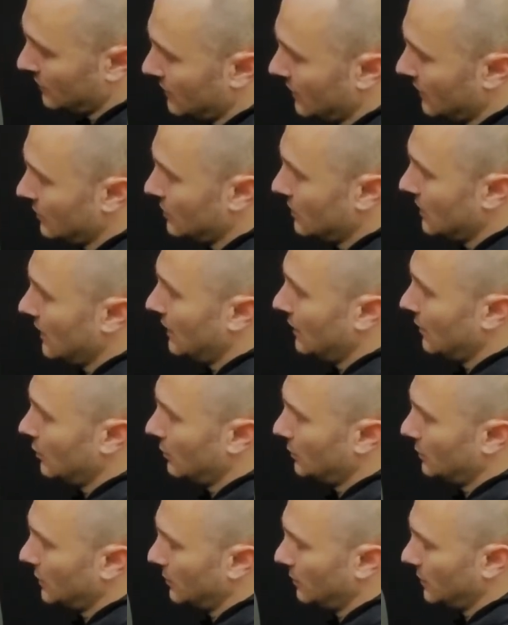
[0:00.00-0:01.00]
stitched it in a
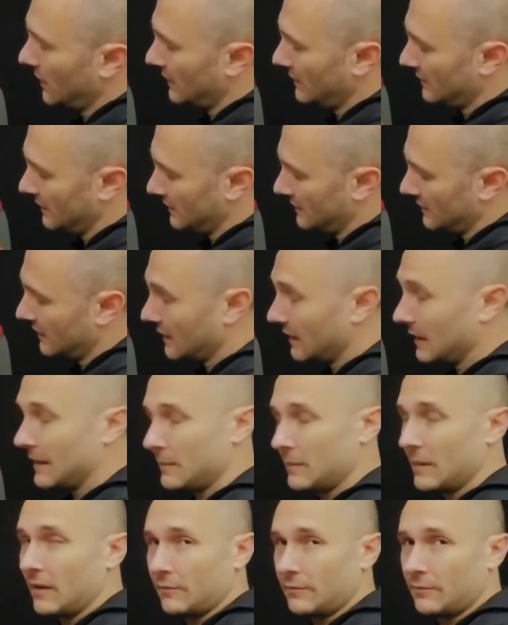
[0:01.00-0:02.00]
couple of places to
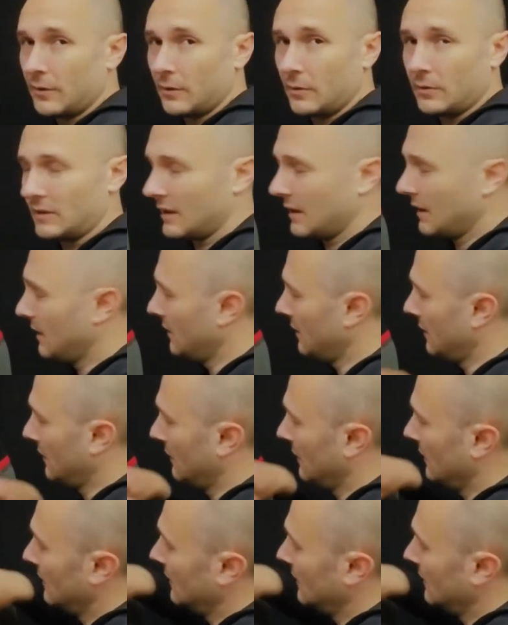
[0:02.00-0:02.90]
keep that fold there.